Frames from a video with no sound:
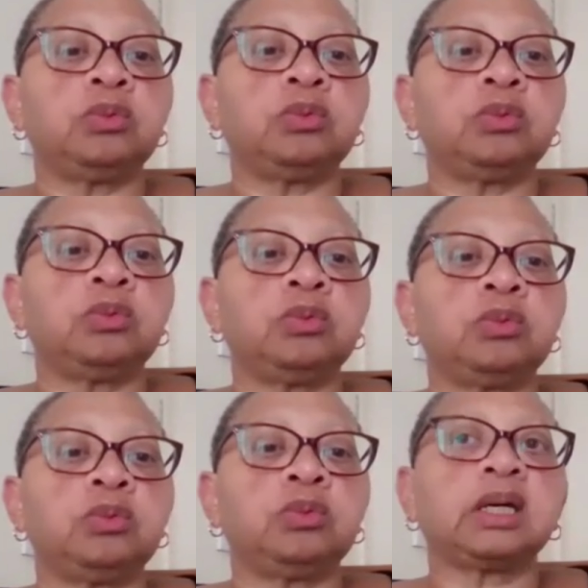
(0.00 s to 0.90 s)
room
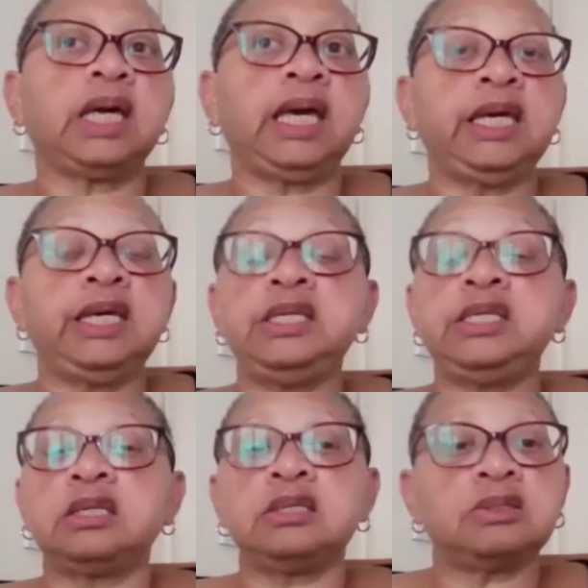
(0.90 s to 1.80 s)

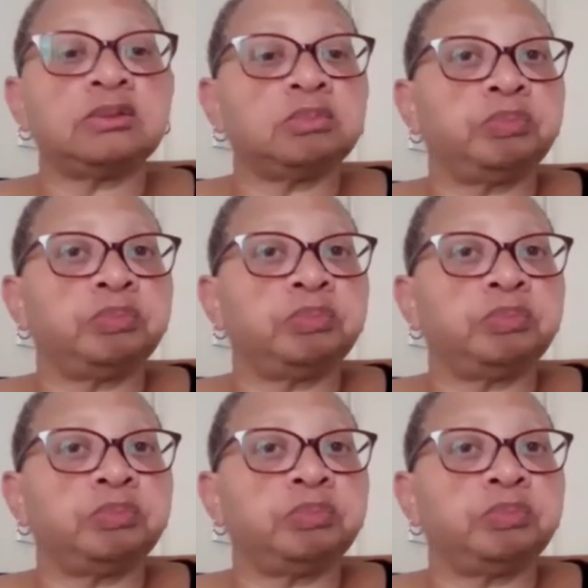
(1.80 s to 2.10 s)
eases